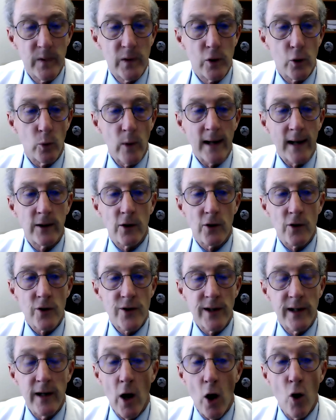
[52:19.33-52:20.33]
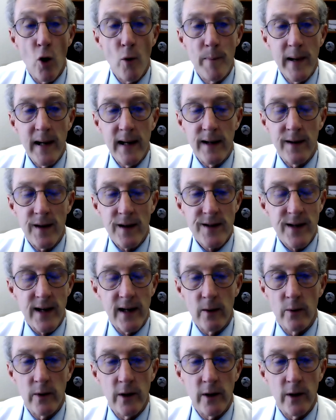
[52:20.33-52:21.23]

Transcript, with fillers: directors in OB that said,